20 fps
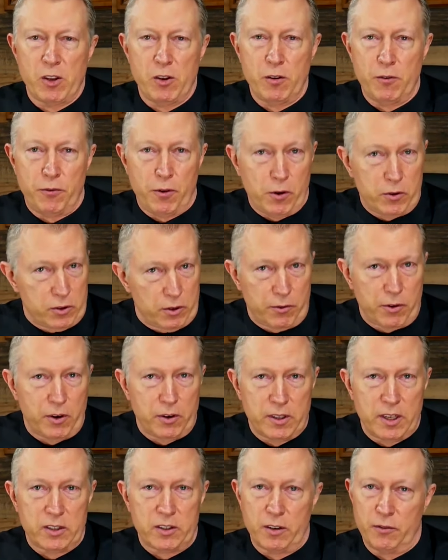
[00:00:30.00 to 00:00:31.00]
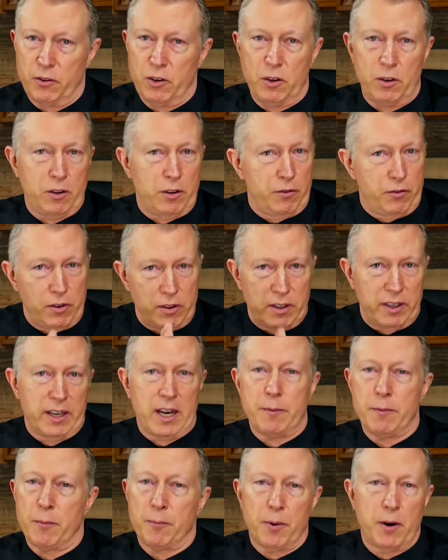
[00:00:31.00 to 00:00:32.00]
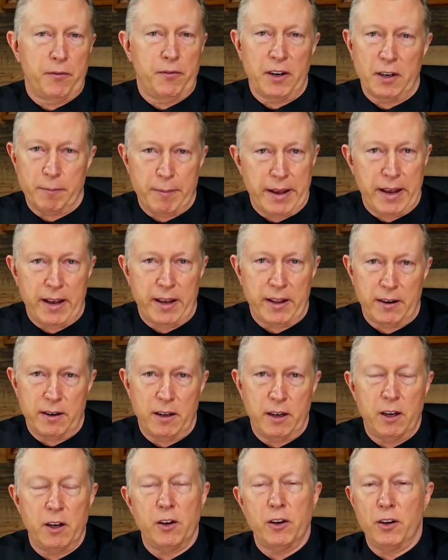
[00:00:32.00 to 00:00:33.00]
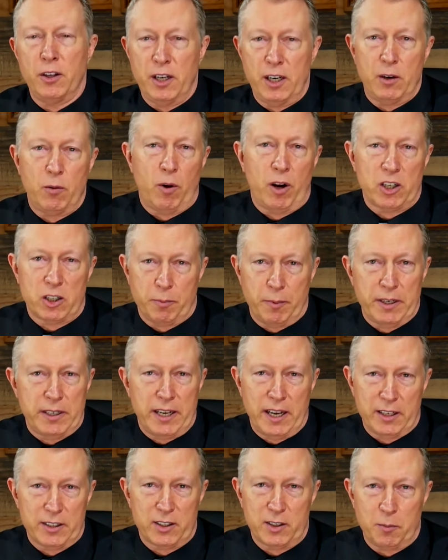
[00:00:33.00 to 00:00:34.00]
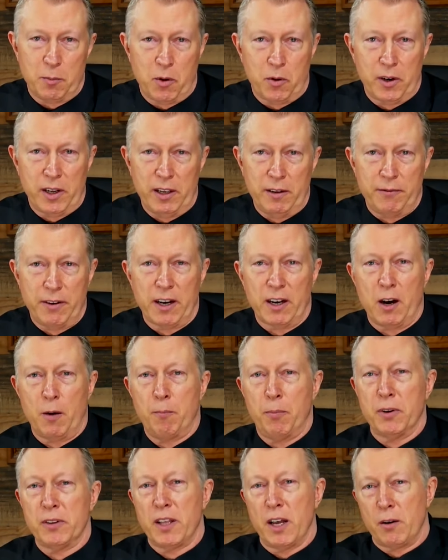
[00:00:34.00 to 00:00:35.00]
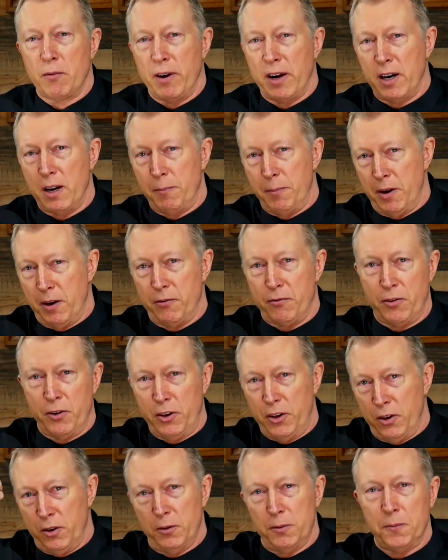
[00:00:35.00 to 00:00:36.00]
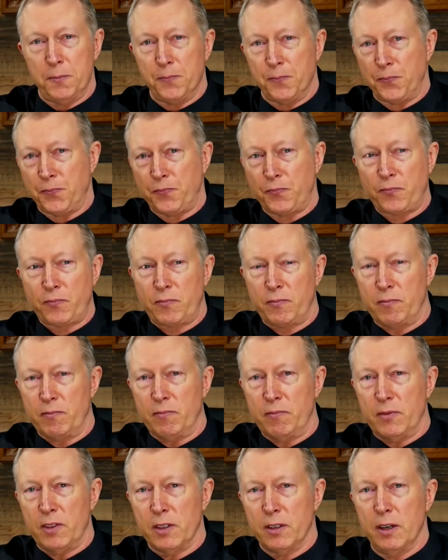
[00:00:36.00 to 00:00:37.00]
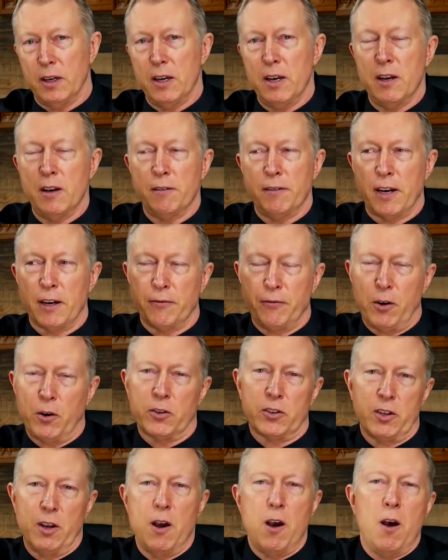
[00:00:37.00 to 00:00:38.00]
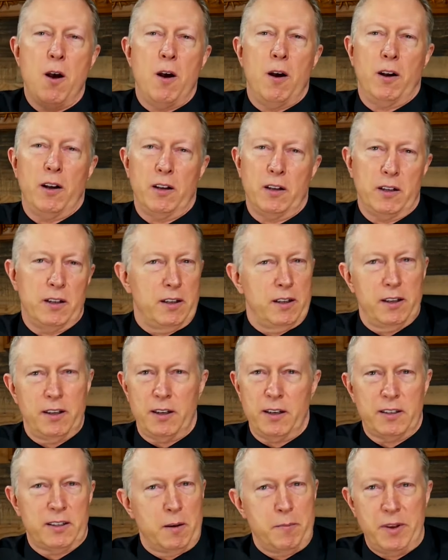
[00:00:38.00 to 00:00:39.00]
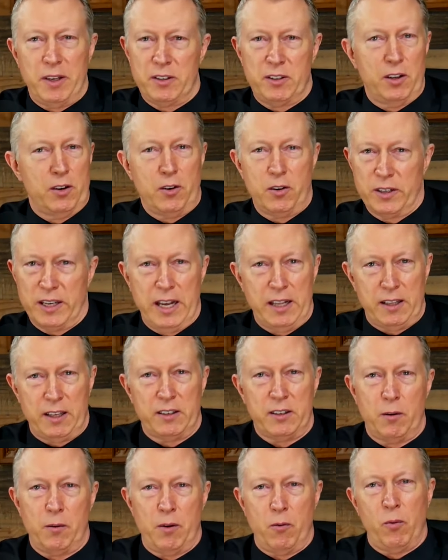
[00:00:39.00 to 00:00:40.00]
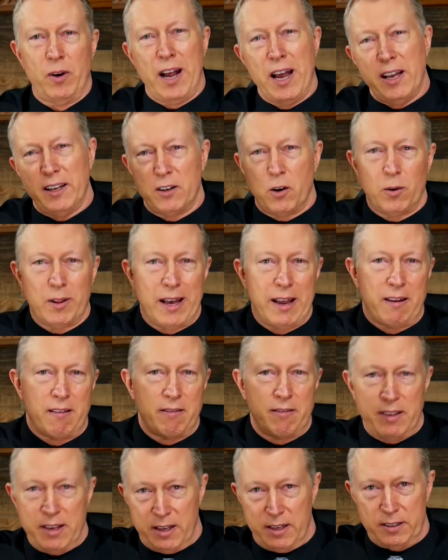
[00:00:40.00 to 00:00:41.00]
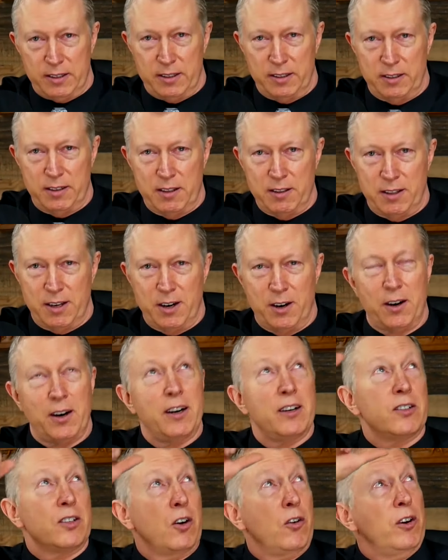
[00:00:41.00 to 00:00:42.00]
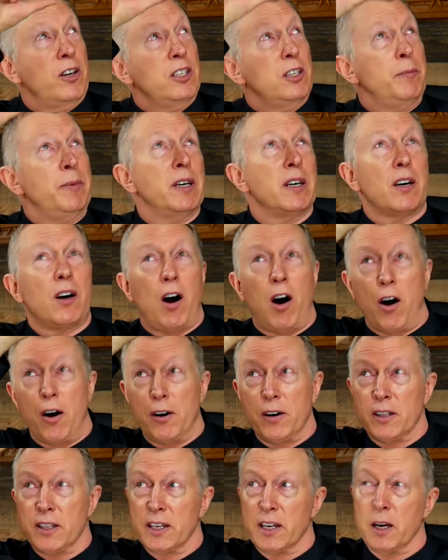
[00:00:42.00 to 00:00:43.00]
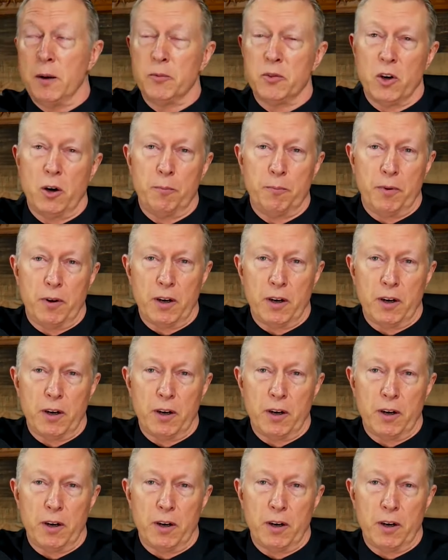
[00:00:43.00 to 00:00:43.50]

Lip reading: You folks have heard this. If you think I'm a perfect man, you need to watch my testimony. In fact, I'll put that right up here for you. In fact, folks, some of you still don't get this. When I go like this, there is going to be a card that comes